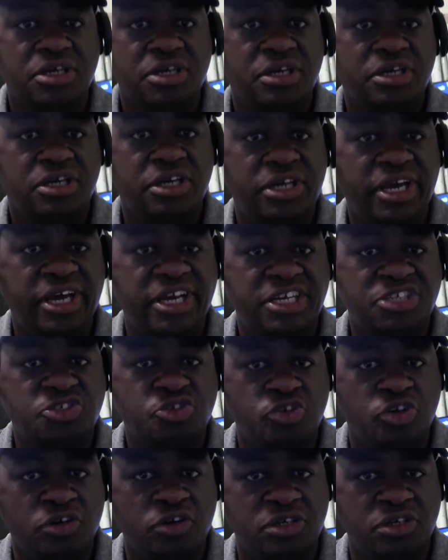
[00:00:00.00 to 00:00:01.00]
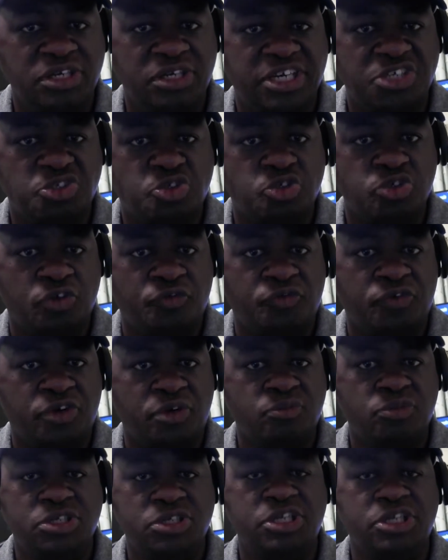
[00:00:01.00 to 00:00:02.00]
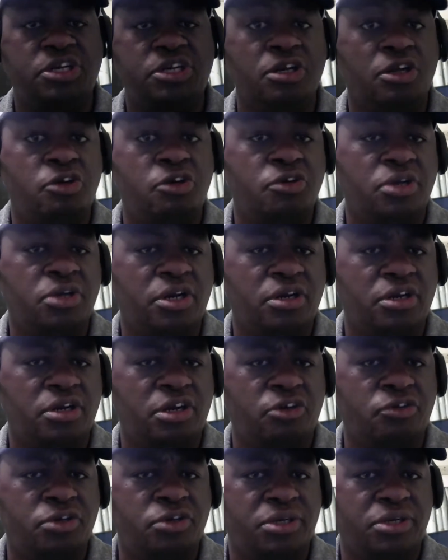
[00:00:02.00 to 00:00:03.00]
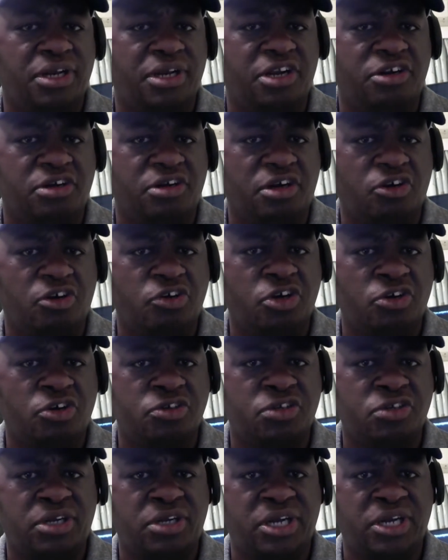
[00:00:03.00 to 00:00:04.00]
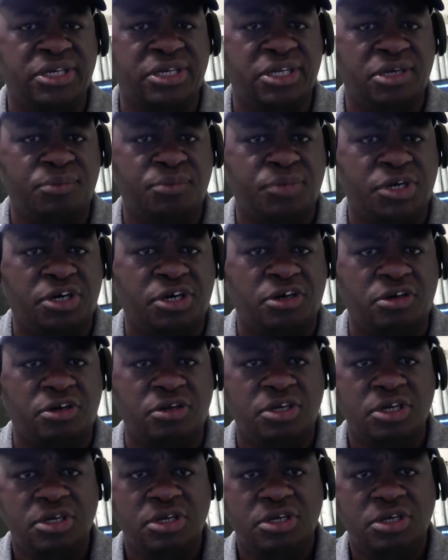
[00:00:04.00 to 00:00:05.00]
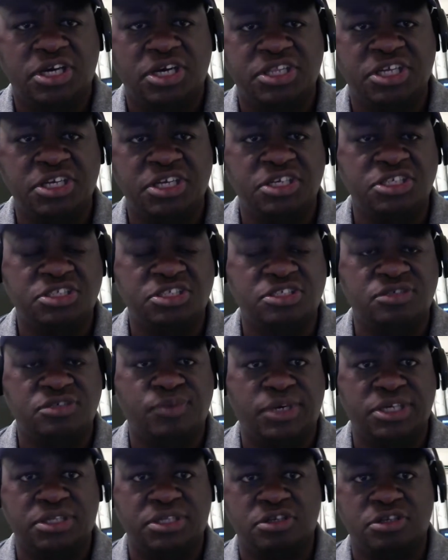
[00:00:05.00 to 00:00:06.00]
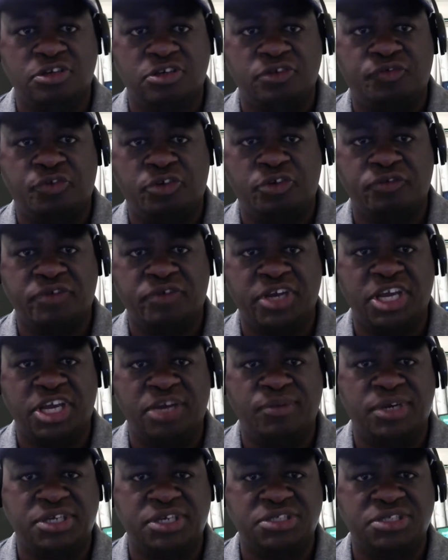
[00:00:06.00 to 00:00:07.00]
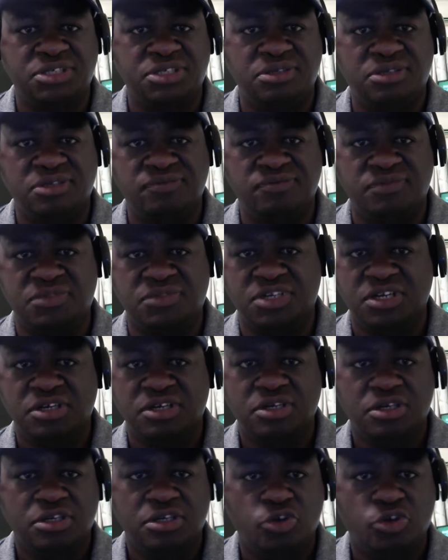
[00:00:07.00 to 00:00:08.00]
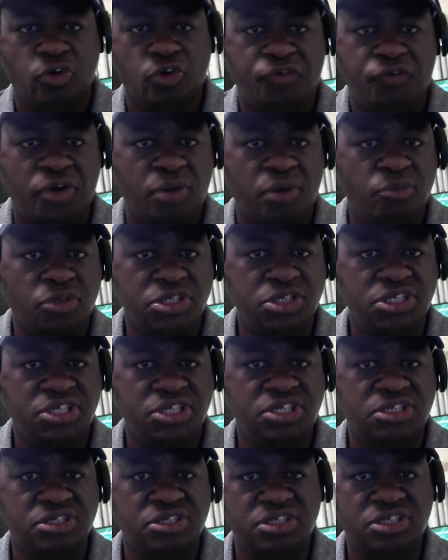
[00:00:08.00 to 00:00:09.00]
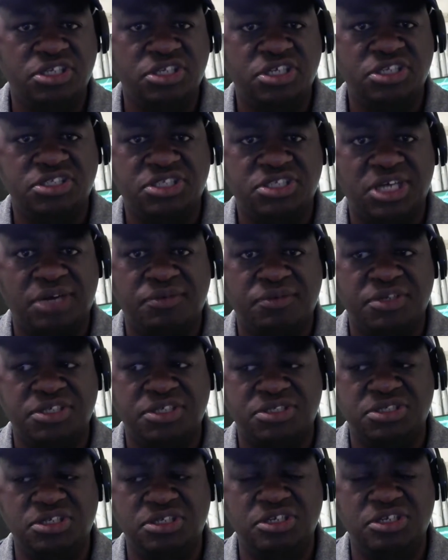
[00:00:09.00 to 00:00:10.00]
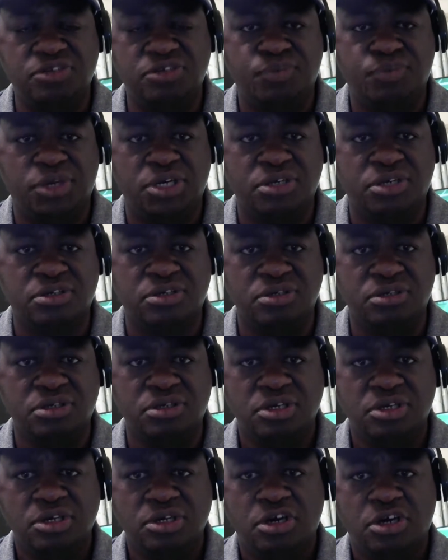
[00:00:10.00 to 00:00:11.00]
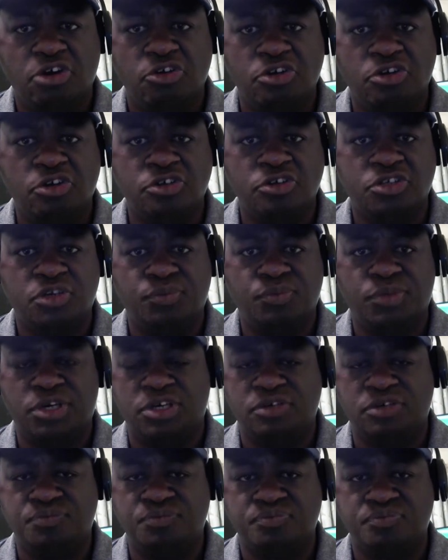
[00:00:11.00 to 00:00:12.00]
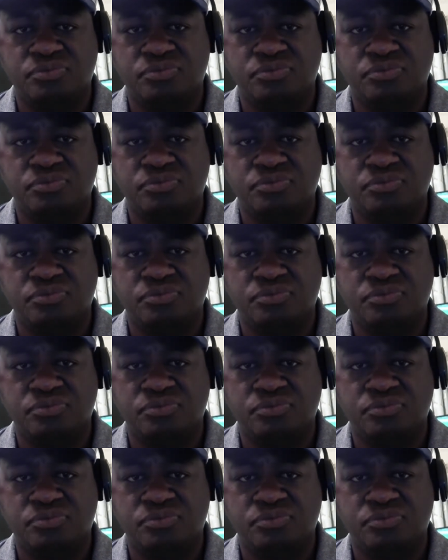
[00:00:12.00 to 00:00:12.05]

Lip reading: He had a strip fumble. He need to learn to hold on to the goddamn ball. I think this is about the 3rd or 4th game I've seen him do a fumble. He need to stop that shit. He need to better hold on to the ball.